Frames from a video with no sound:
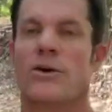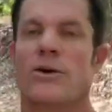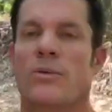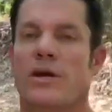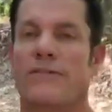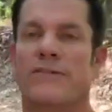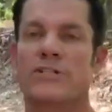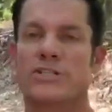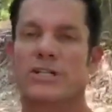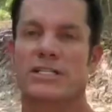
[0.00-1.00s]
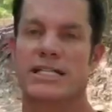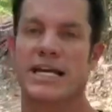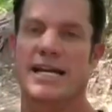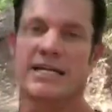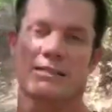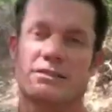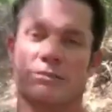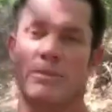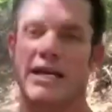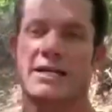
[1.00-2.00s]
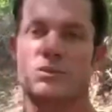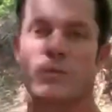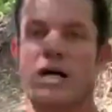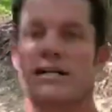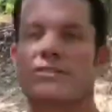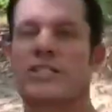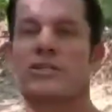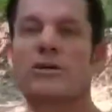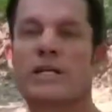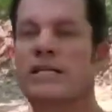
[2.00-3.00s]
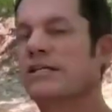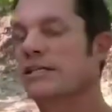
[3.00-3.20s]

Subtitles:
When I first started dating my ex-wife, she told me